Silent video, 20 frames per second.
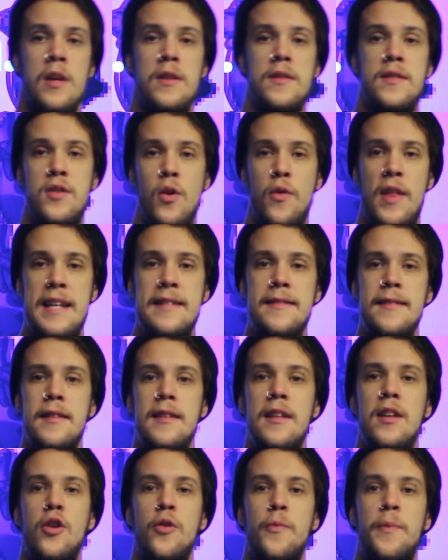So that's
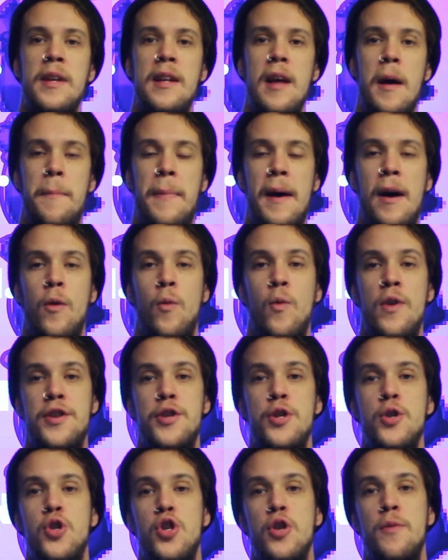a little bit about
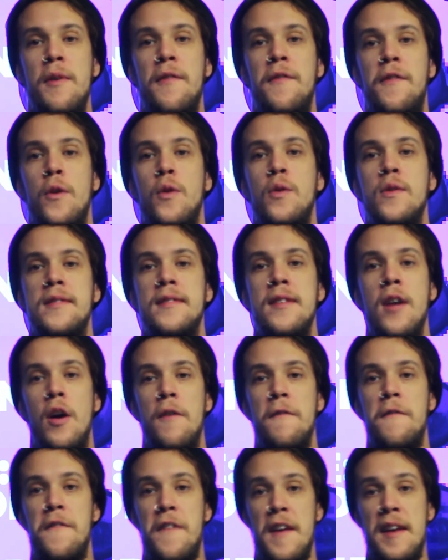what you should be focusing
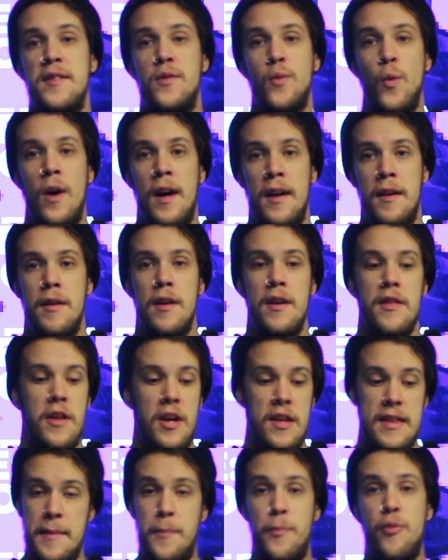on phase one,
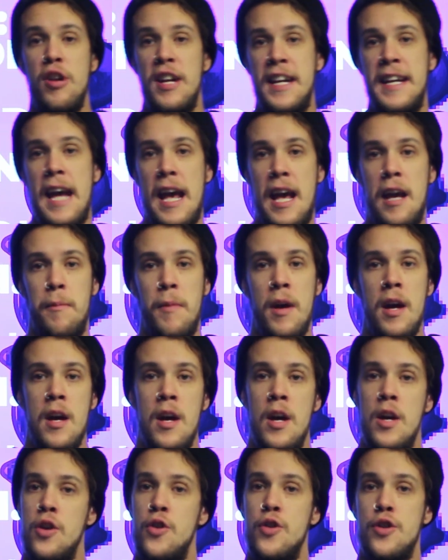the pre-game.
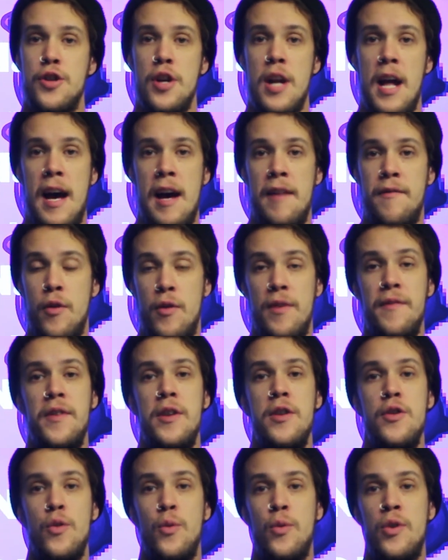You should have your
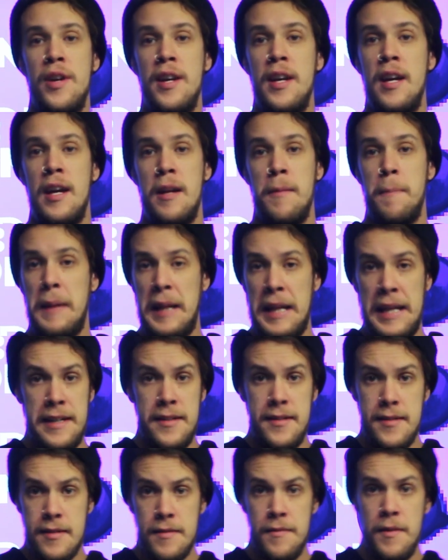inventory in
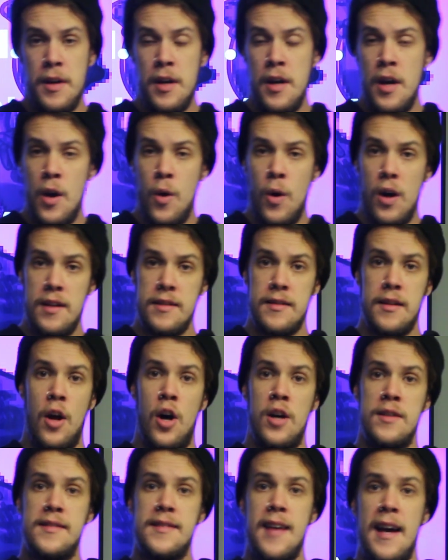place
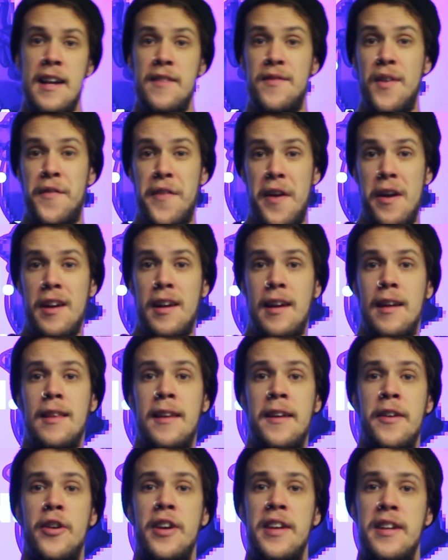alongside of a very
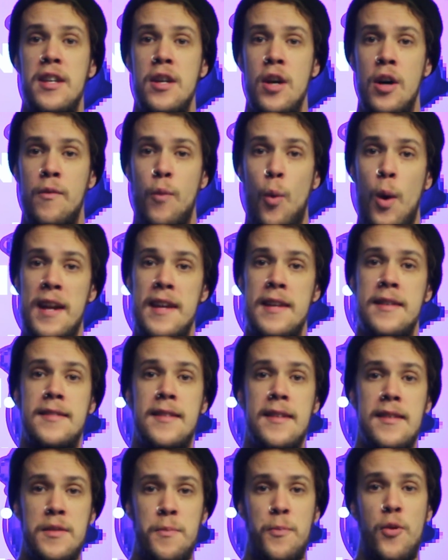clear idea of what is
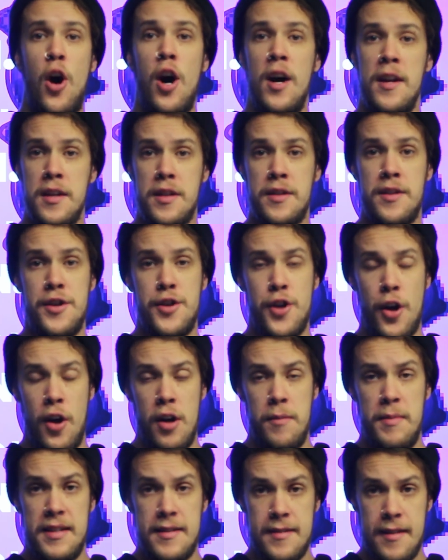this product that you're
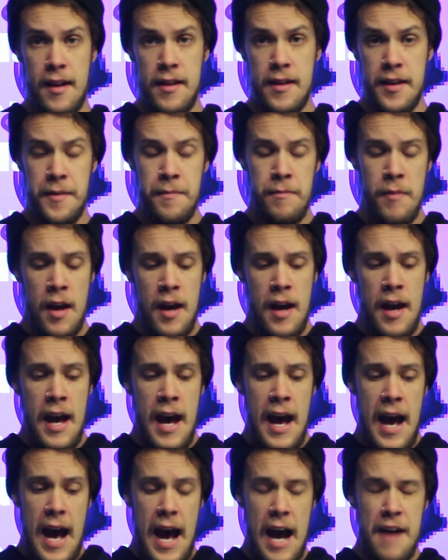going to be selling.
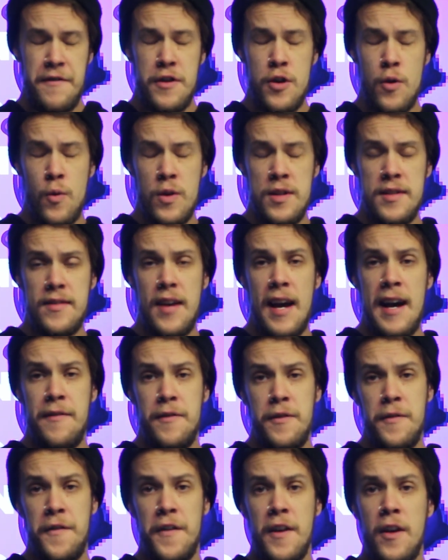Afterwards, you
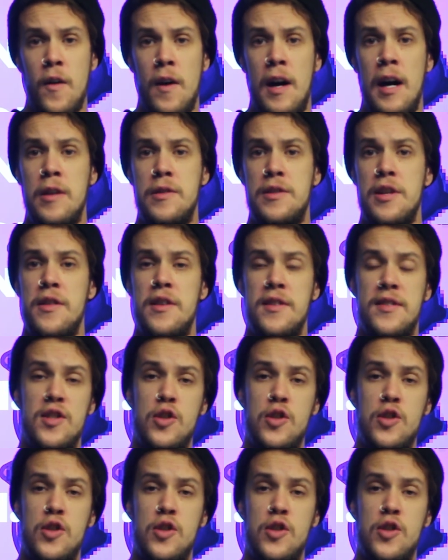have to figure out the